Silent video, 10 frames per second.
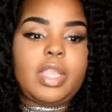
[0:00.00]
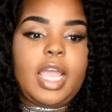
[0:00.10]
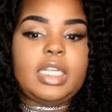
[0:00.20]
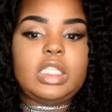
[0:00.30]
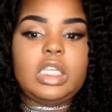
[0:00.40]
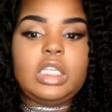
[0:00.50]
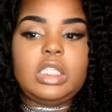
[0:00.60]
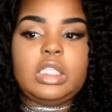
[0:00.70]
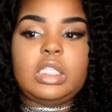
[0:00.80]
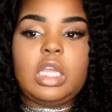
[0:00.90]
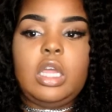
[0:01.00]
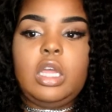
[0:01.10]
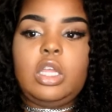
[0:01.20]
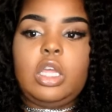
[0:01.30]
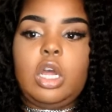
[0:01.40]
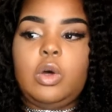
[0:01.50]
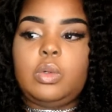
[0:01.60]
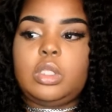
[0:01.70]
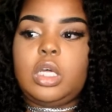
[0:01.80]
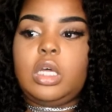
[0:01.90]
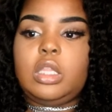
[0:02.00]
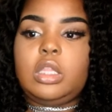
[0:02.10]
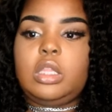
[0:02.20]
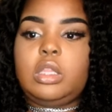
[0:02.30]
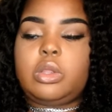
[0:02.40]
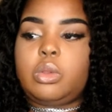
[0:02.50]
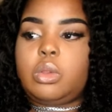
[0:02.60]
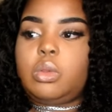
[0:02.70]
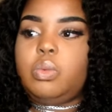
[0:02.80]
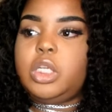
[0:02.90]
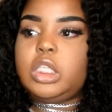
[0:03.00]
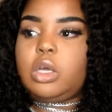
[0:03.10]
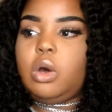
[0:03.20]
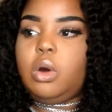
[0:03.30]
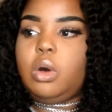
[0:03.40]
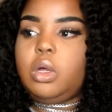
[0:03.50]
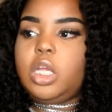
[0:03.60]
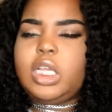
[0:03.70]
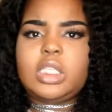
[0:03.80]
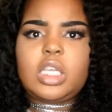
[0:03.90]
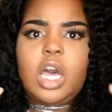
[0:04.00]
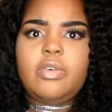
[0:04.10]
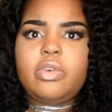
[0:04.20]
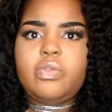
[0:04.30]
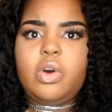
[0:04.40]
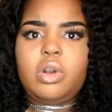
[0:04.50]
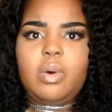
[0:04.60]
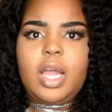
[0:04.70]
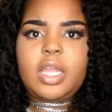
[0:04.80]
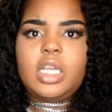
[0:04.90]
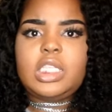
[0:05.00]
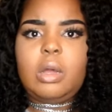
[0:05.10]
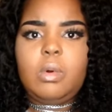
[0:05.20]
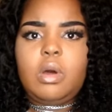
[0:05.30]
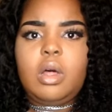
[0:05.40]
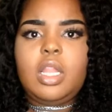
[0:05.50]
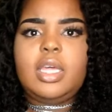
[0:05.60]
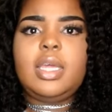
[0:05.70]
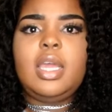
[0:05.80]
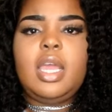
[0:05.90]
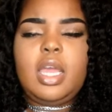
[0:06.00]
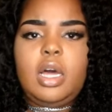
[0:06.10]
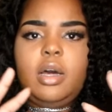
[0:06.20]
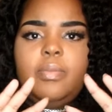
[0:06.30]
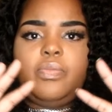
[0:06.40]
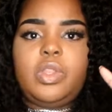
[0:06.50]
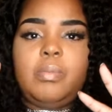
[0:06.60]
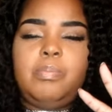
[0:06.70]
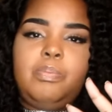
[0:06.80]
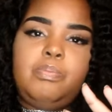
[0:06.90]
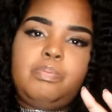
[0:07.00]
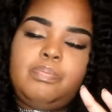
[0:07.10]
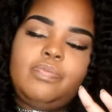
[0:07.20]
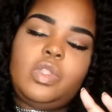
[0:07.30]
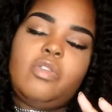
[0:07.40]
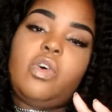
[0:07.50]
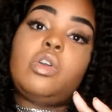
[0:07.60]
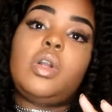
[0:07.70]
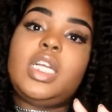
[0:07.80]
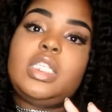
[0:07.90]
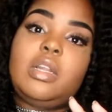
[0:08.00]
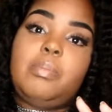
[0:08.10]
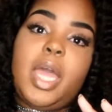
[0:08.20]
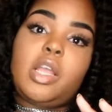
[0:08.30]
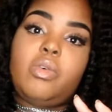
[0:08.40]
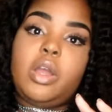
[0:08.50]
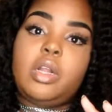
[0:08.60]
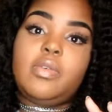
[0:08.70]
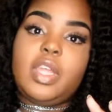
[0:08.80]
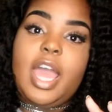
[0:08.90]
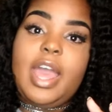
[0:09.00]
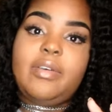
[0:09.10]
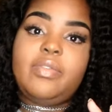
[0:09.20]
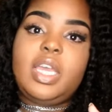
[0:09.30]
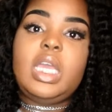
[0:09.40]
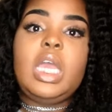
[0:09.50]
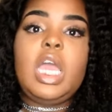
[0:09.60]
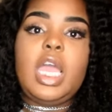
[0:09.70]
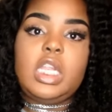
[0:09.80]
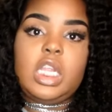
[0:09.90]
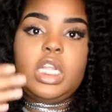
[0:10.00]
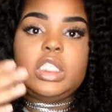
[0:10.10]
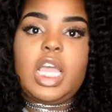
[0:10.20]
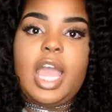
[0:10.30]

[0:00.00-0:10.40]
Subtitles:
as his, you know, the, what is it called, his cover photo, I guess I would call it, the photo that's in the background of the Abby. And then his